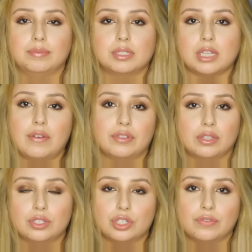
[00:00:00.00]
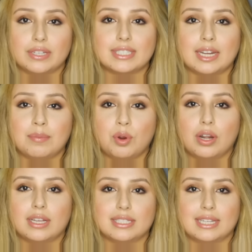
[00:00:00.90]
soften the cervix
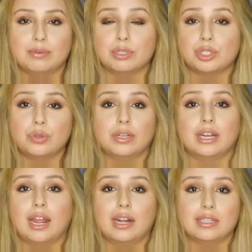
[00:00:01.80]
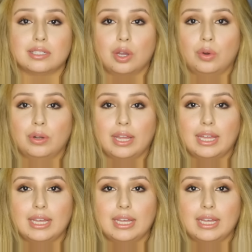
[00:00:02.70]
anymore because it was doing it on its own, I